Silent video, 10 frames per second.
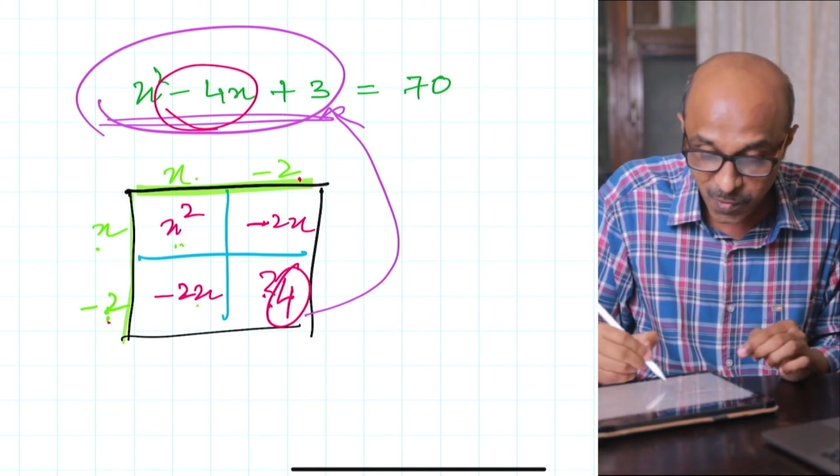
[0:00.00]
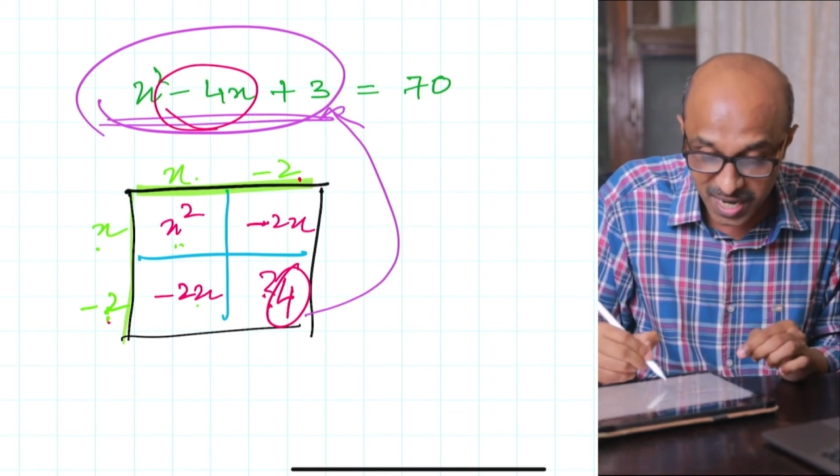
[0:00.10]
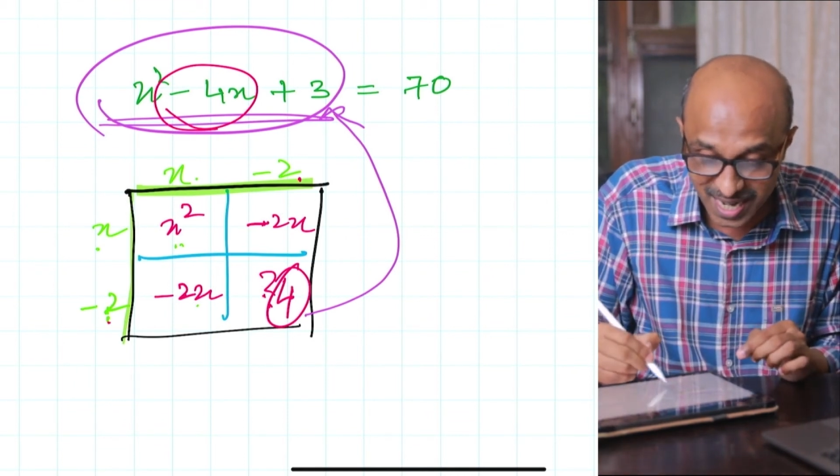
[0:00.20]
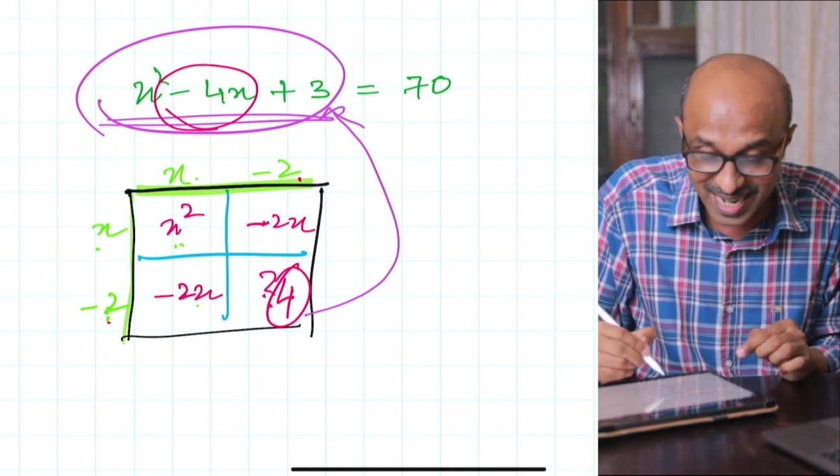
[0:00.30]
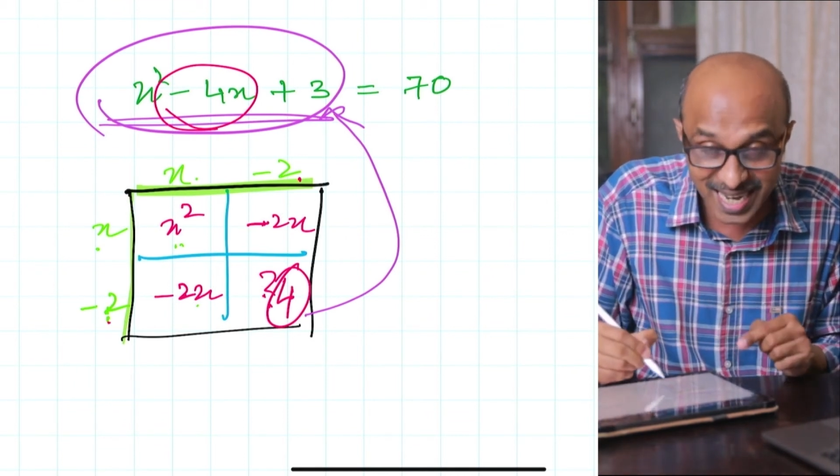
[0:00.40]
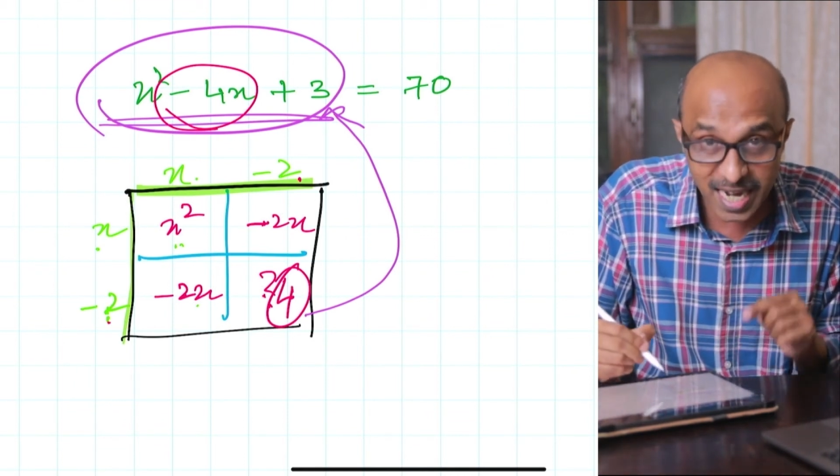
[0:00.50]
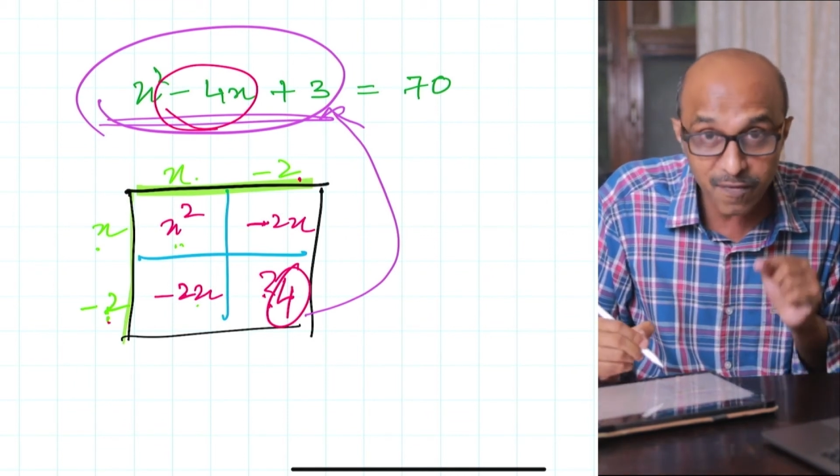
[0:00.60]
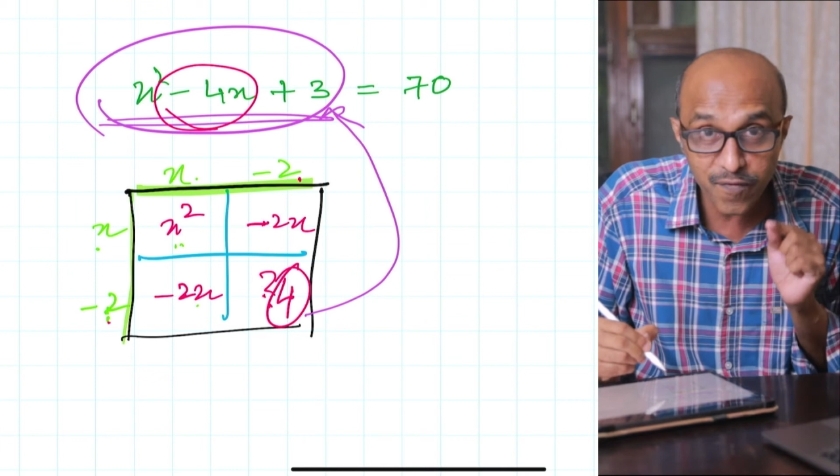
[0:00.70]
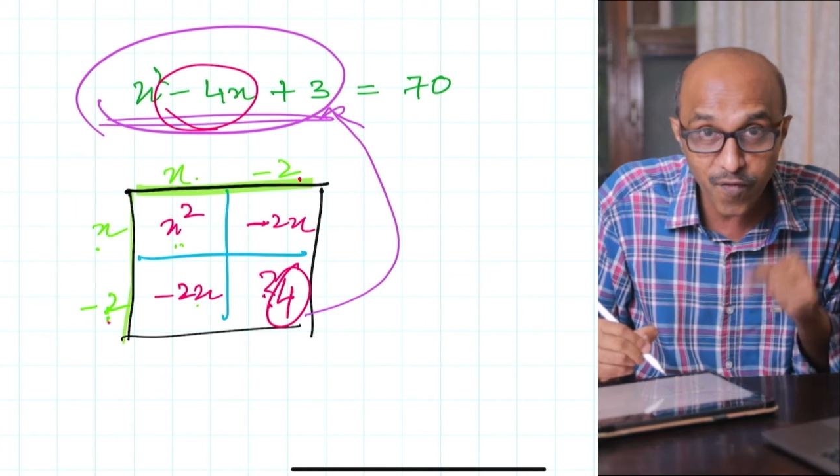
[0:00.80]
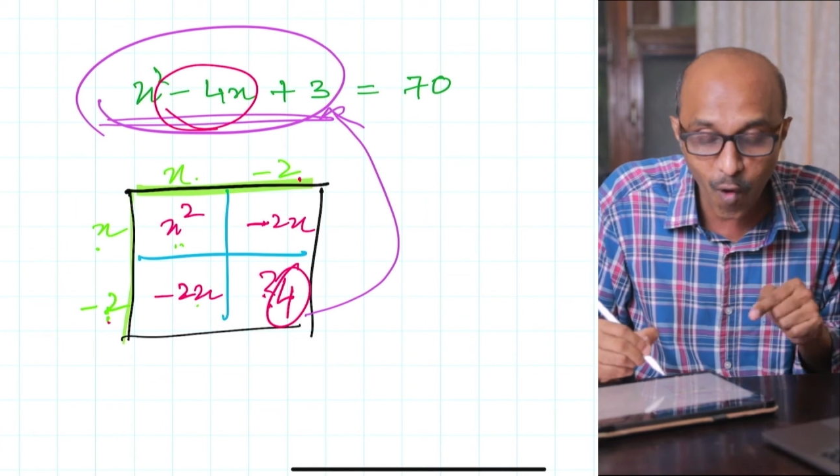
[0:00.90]
We
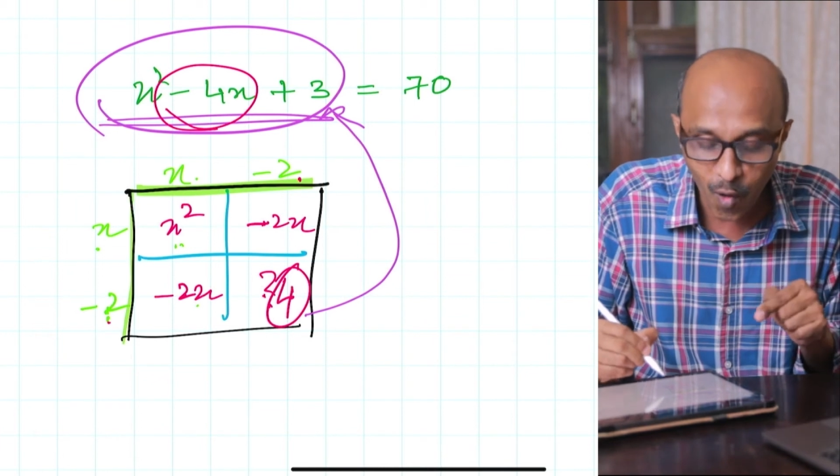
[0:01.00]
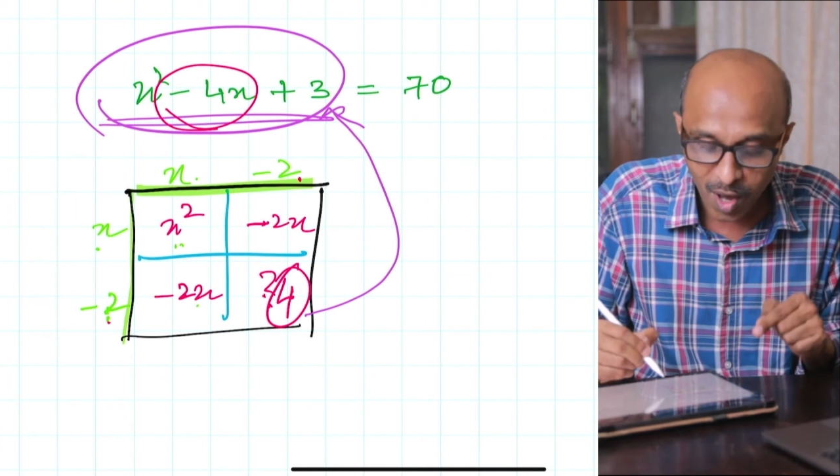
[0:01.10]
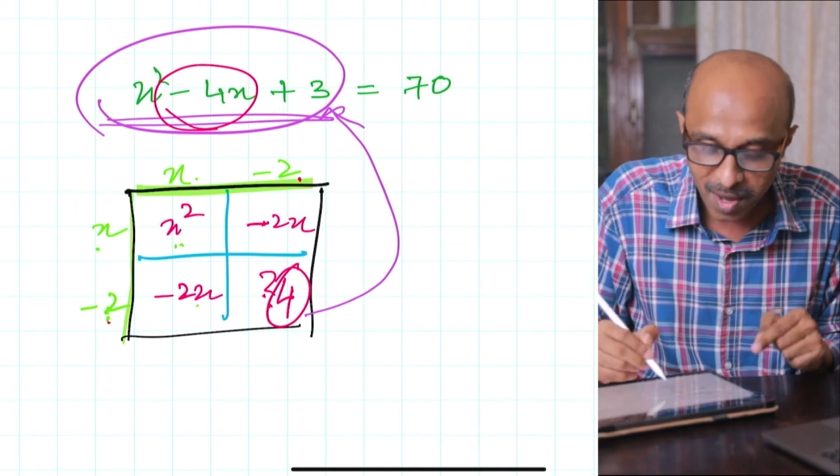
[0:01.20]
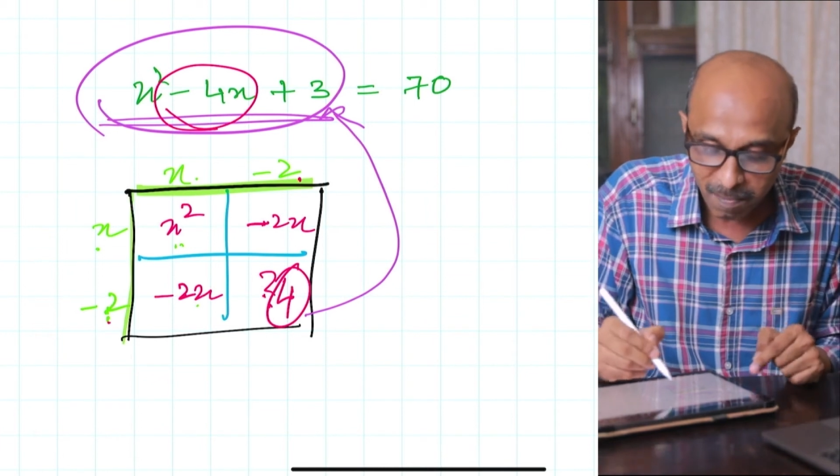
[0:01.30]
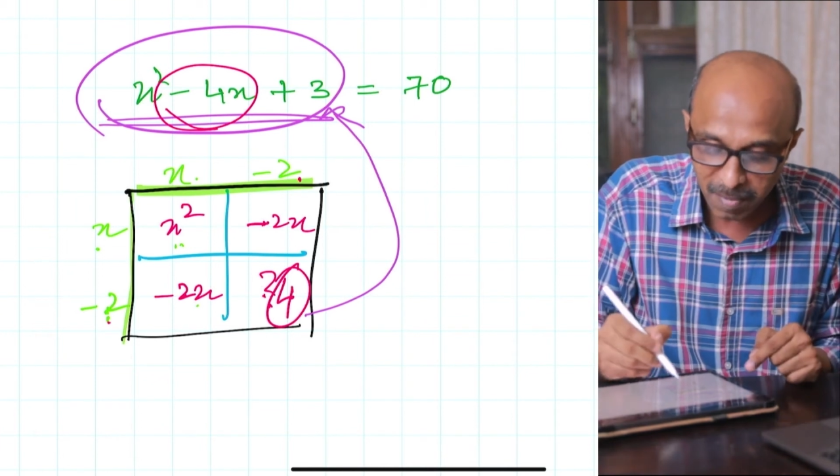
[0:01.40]
need 4,